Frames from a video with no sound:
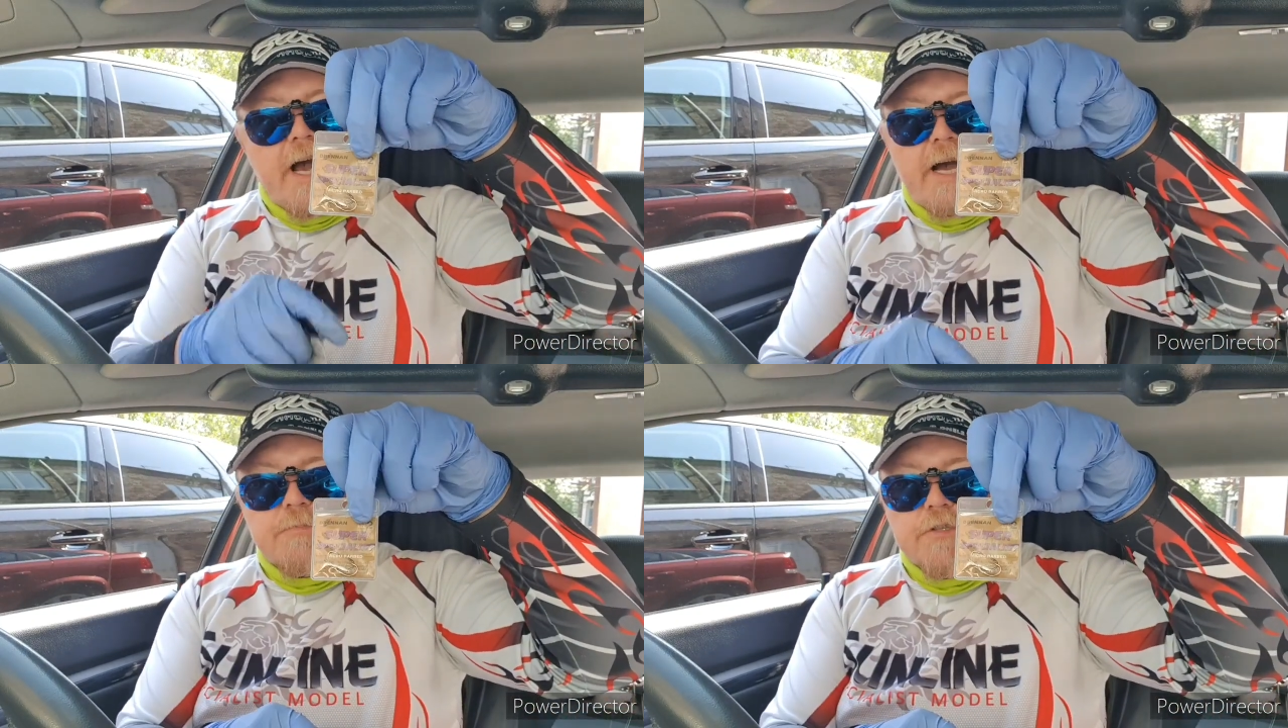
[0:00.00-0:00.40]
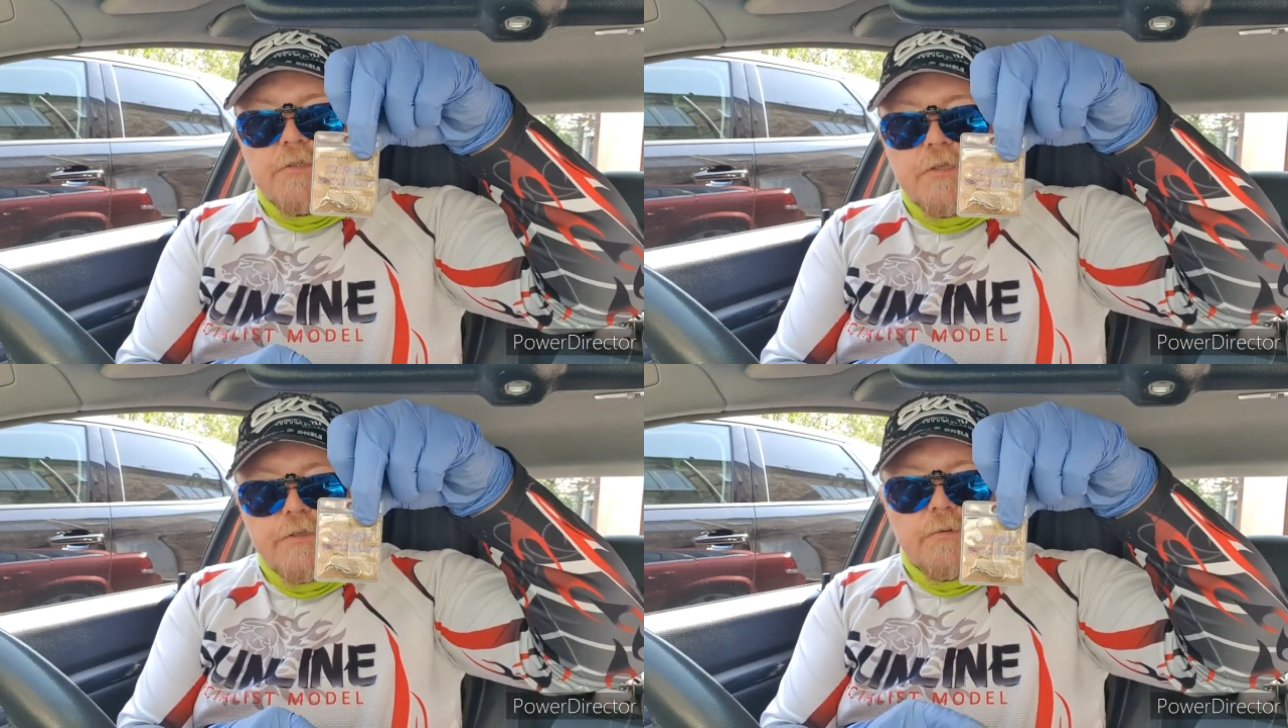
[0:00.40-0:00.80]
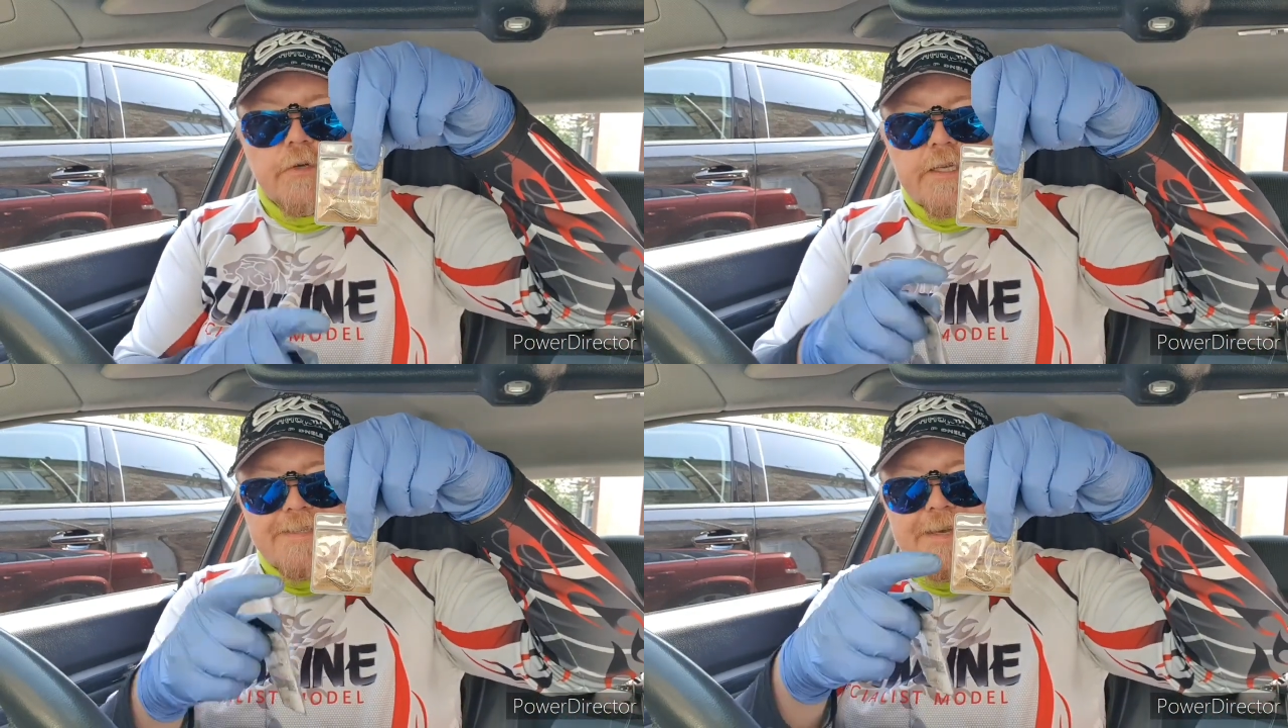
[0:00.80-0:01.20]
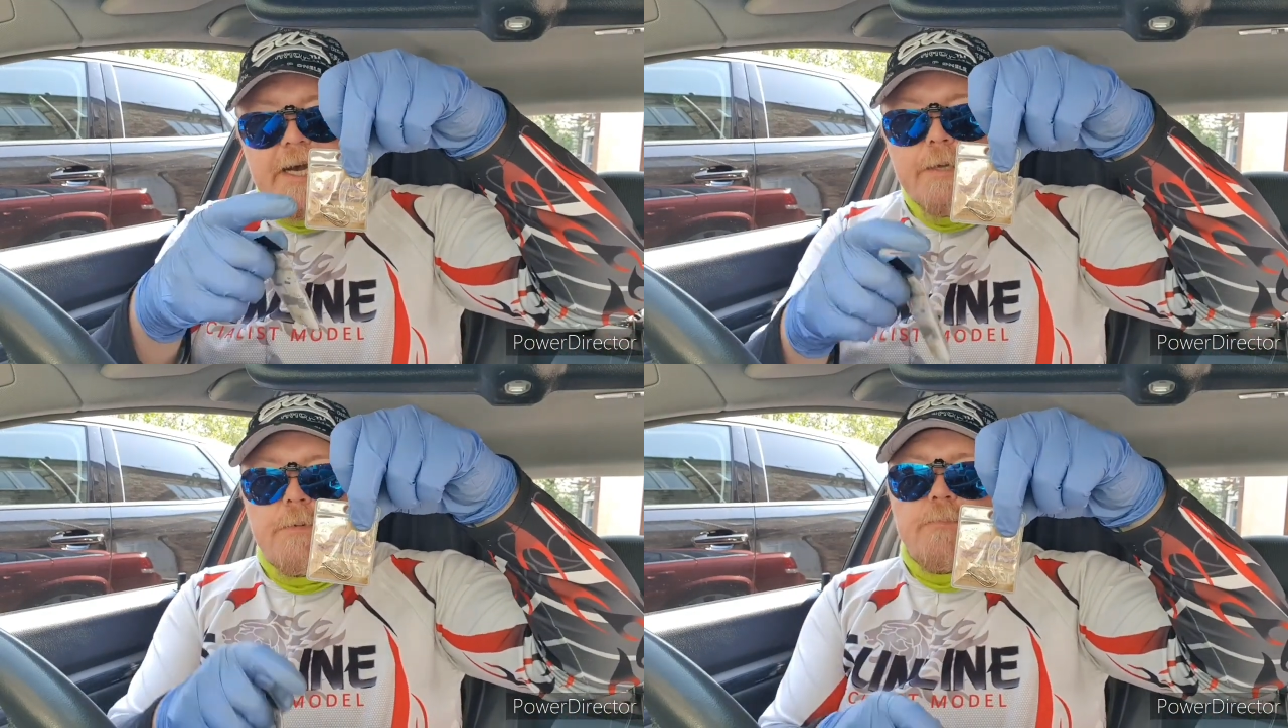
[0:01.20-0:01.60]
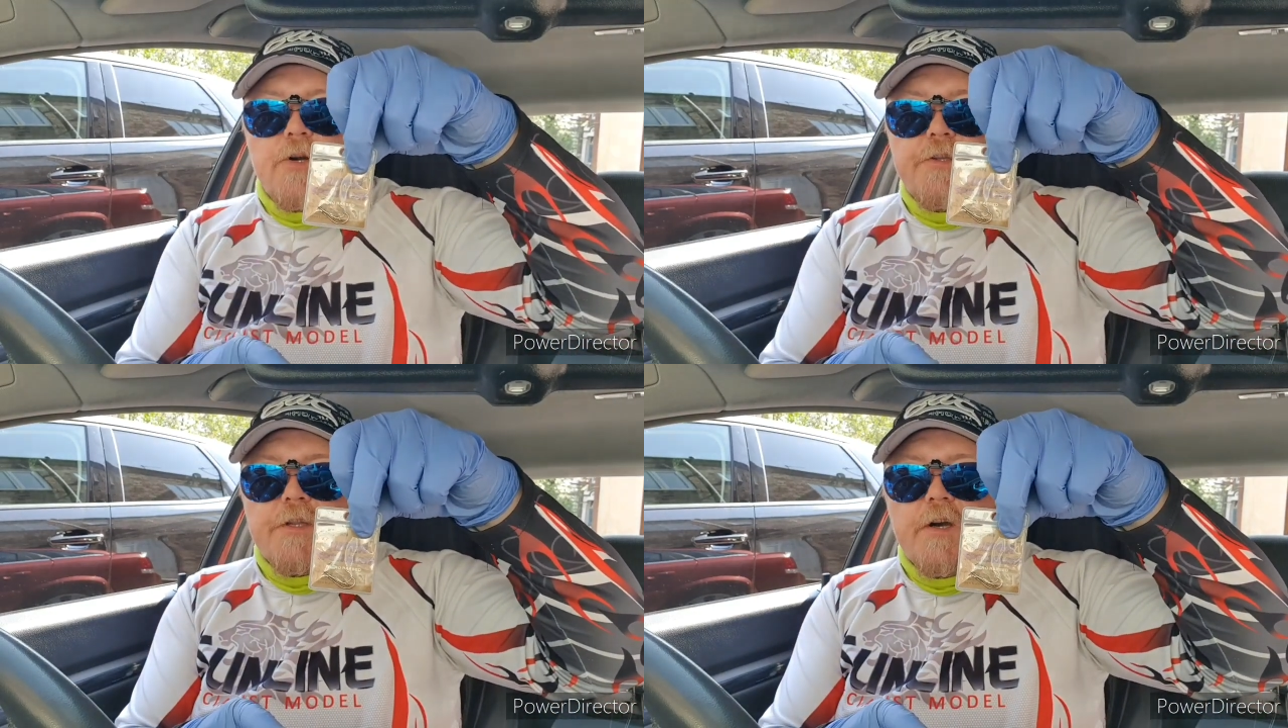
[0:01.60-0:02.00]
absolutely diamond
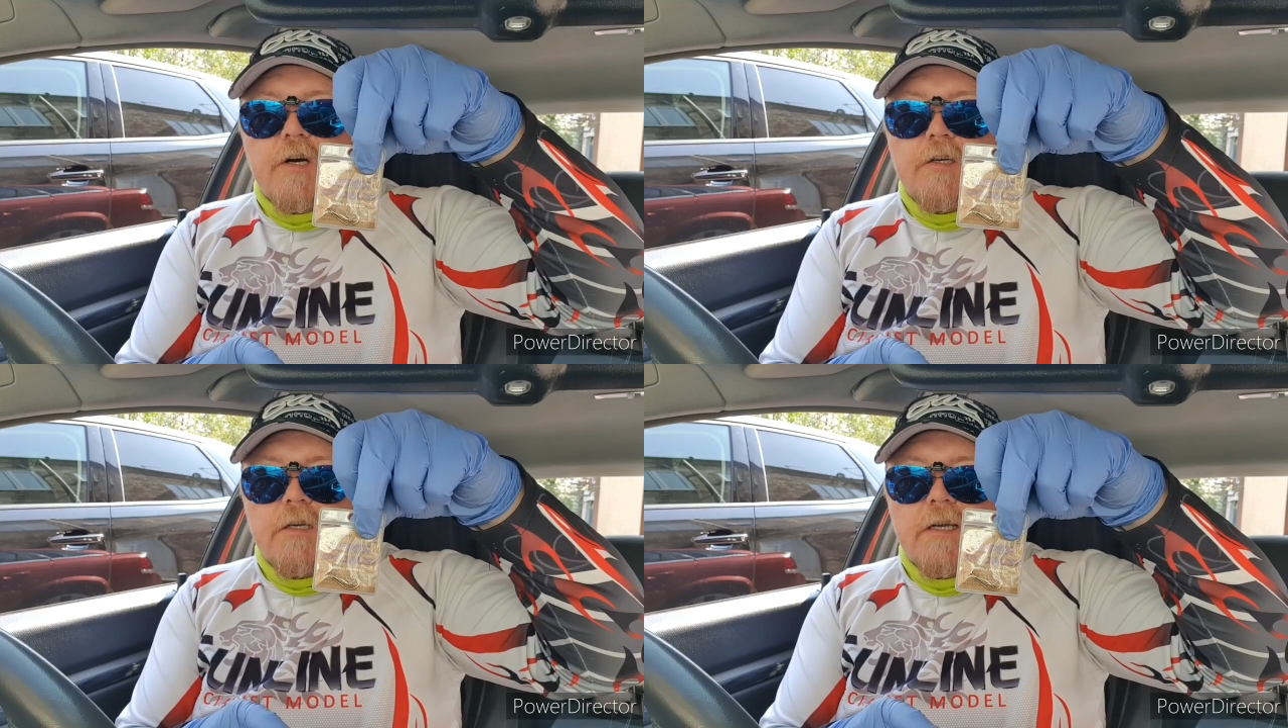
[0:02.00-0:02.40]
point they are,